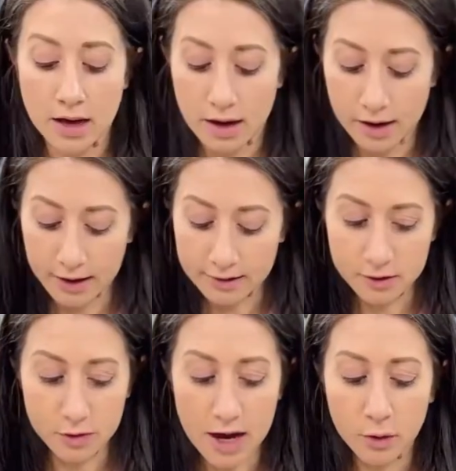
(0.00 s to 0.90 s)
All right, so
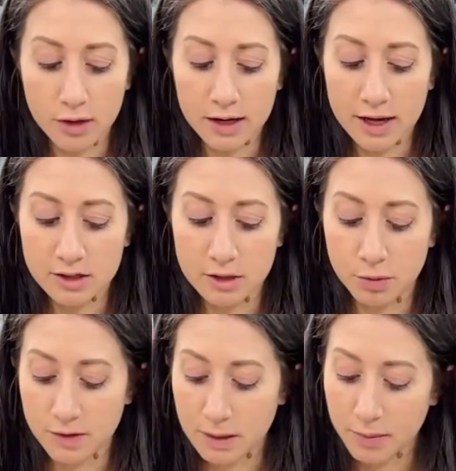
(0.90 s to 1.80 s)
now we're gonna actually
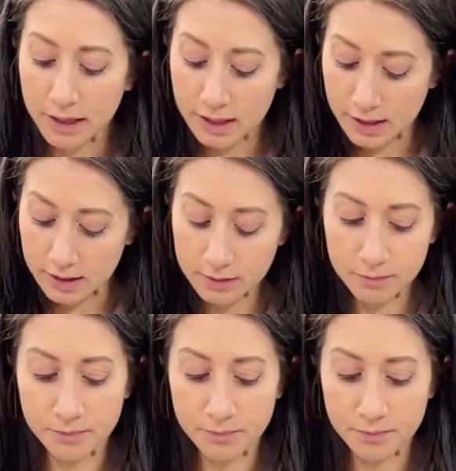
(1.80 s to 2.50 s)
put that back in,